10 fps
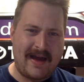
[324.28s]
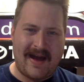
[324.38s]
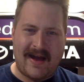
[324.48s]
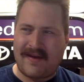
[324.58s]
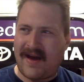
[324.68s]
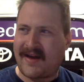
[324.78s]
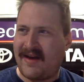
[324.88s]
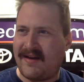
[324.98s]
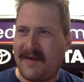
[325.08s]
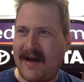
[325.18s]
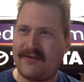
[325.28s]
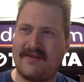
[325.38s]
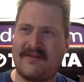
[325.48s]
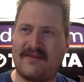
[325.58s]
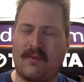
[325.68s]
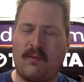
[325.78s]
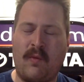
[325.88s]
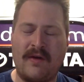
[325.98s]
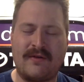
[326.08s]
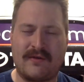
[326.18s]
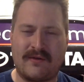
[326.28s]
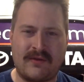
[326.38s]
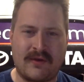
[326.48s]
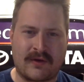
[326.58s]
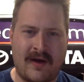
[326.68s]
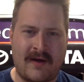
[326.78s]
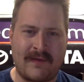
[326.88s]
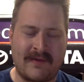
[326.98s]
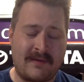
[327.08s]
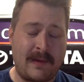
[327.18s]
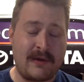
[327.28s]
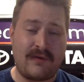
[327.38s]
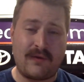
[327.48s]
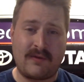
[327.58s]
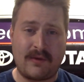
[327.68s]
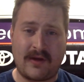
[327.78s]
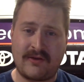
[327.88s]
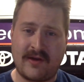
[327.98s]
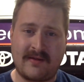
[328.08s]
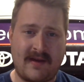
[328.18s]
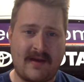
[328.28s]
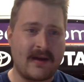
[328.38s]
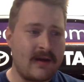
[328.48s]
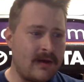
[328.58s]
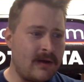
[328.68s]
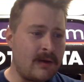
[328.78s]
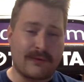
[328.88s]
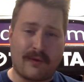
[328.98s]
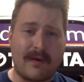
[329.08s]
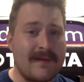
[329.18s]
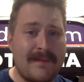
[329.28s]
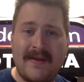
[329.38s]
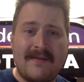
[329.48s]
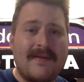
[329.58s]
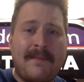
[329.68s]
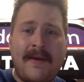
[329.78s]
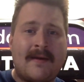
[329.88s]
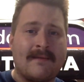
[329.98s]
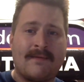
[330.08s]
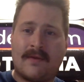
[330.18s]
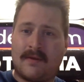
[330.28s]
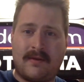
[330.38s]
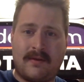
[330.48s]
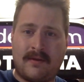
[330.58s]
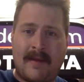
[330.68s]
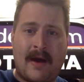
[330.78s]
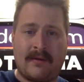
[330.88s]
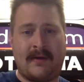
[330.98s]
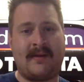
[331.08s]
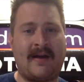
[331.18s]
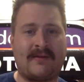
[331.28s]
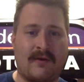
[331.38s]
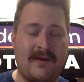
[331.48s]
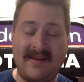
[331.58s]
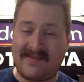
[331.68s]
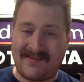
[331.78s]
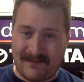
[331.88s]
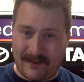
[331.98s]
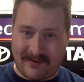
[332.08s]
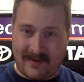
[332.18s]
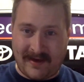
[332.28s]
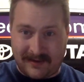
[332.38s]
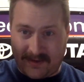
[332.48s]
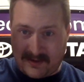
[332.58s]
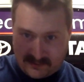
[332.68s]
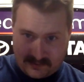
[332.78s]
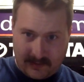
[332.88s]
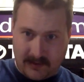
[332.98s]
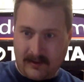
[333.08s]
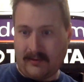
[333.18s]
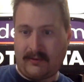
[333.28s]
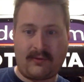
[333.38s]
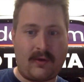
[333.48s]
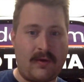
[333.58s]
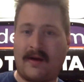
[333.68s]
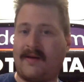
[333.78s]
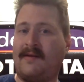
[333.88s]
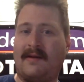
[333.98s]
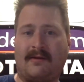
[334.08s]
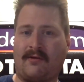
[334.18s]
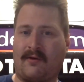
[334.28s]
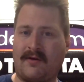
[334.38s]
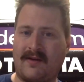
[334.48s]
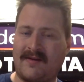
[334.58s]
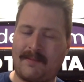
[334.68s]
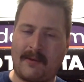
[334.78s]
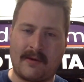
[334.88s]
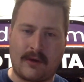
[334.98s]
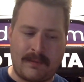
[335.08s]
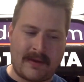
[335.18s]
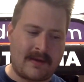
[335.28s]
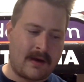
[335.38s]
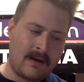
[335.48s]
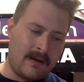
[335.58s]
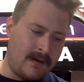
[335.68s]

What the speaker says: I gotta imagine it does wonders to your confidence, especially for someone like Chase Elliott, who's already been to the peak of the mountain in NASCAR. He's seen what it's like, and then has slowly, like I said, started to dip a little bit there.